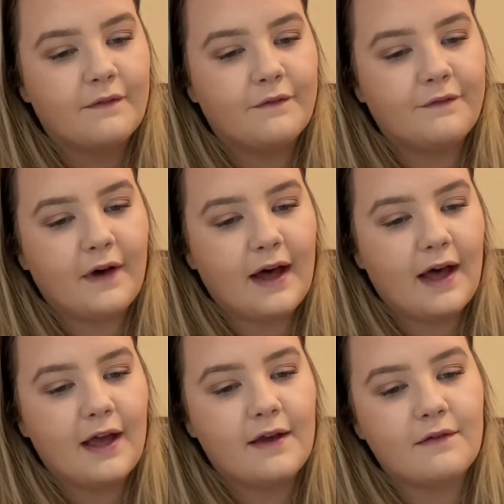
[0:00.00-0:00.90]

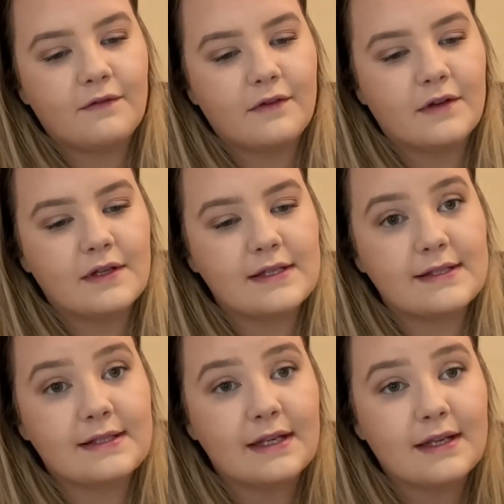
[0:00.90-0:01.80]
5,
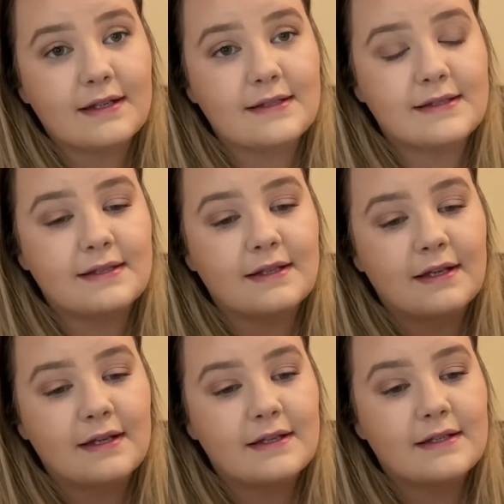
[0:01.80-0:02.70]
6,
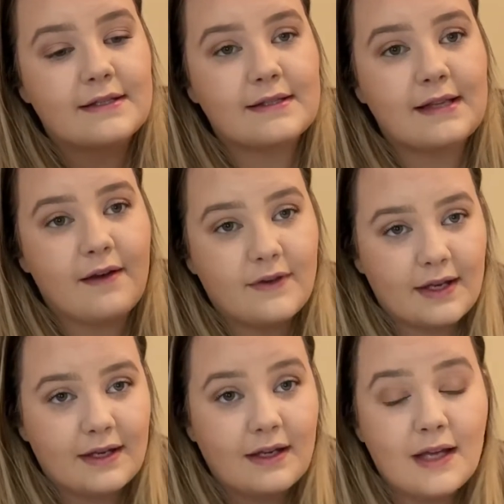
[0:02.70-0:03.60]

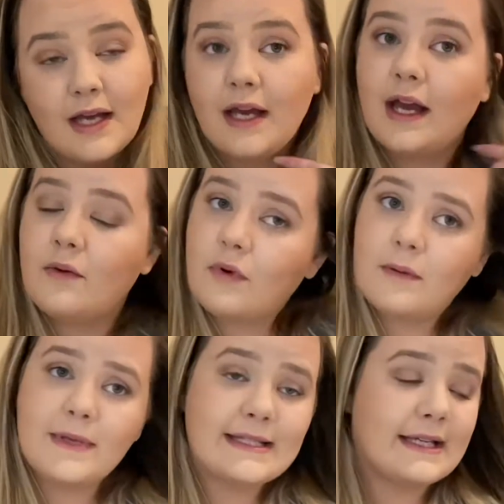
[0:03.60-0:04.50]
7, and
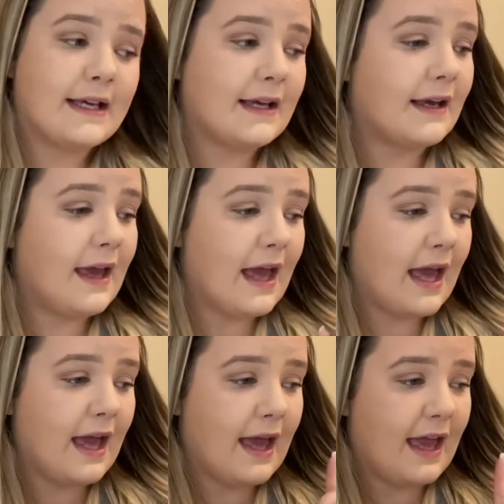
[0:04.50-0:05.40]
we're missing
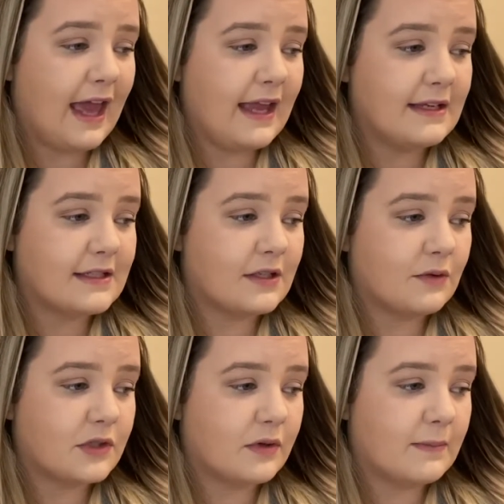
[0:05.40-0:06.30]
8,
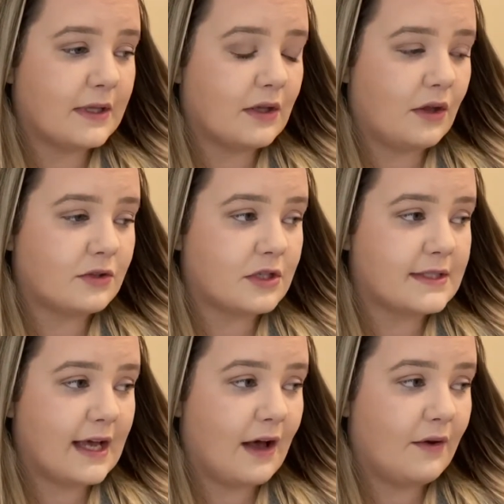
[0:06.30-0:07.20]
which would have been the
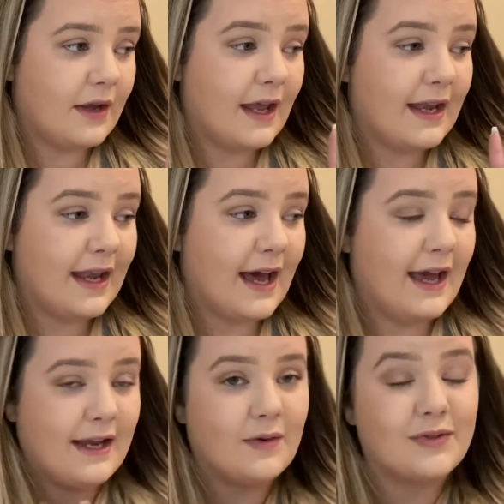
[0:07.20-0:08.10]
ultrasound,
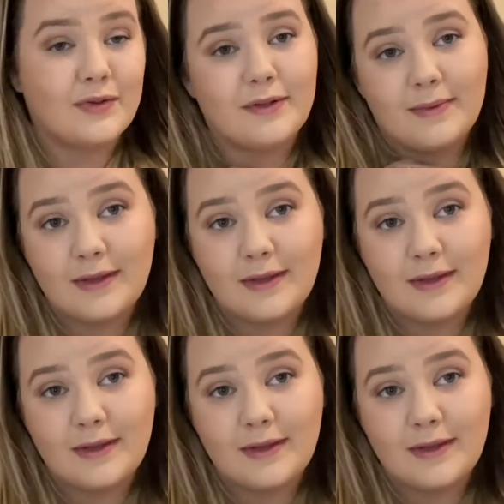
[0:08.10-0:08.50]
9, which would have been